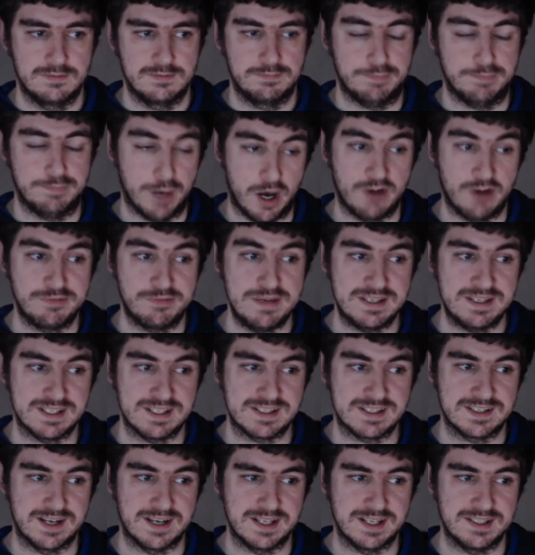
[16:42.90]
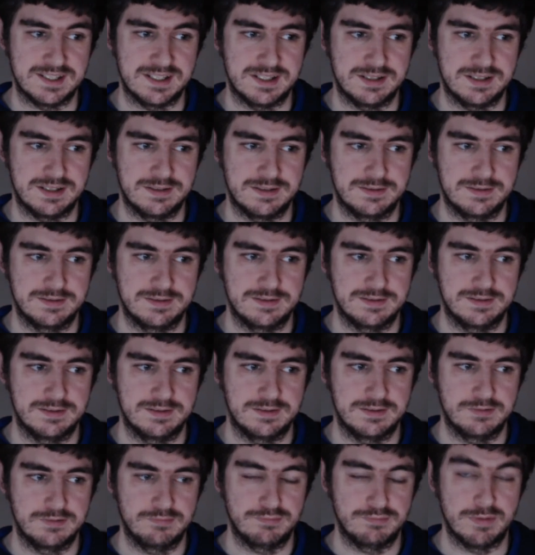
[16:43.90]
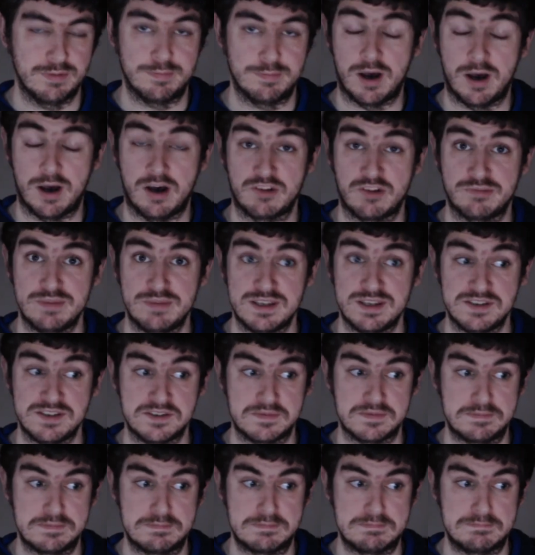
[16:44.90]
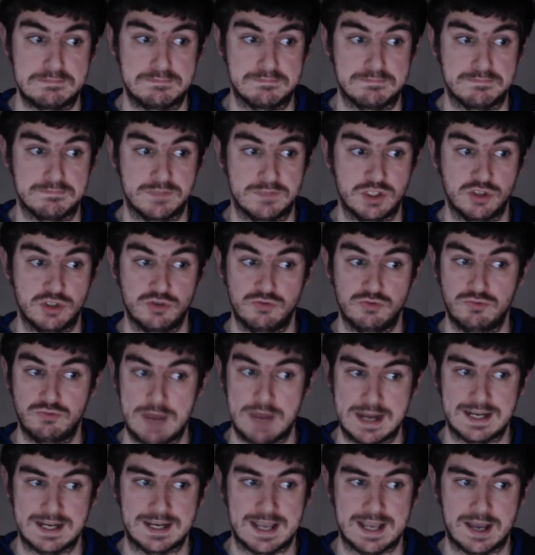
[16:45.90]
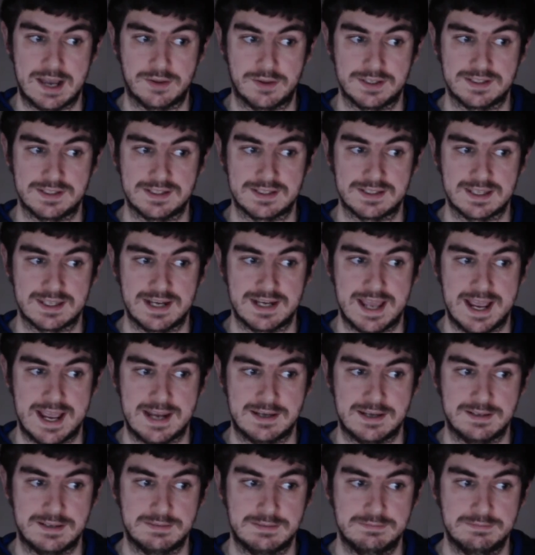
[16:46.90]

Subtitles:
Part of me is excited, but part of me is dreading how this is going to end.